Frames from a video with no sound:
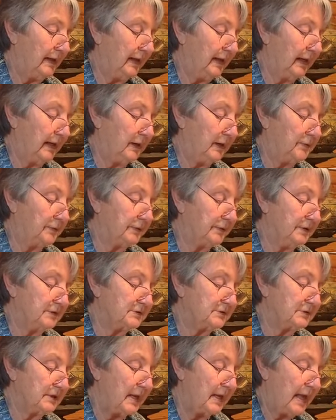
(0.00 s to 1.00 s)

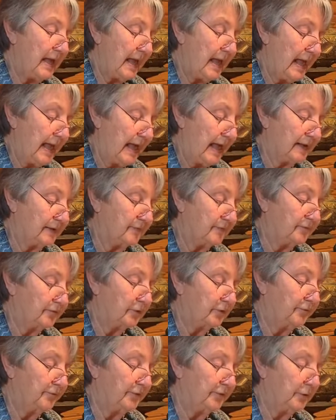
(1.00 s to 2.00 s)
increase, and
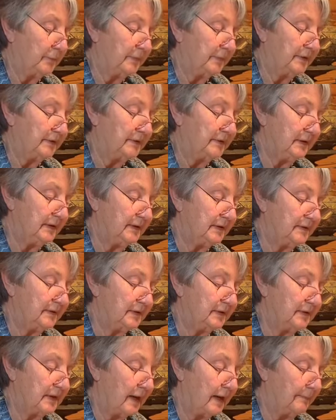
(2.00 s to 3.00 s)
fulfillment in
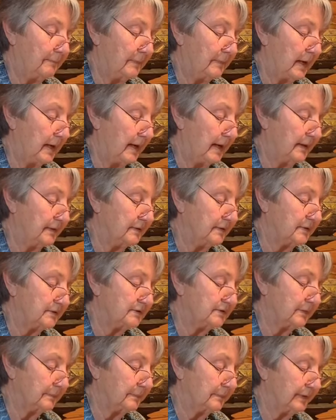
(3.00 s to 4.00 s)
the Dhamma and
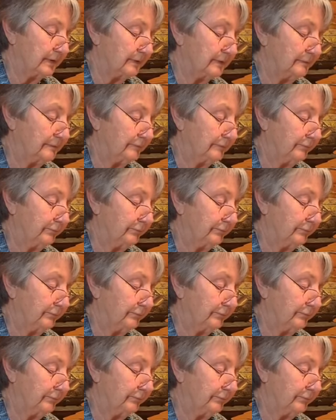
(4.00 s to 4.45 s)
discipline.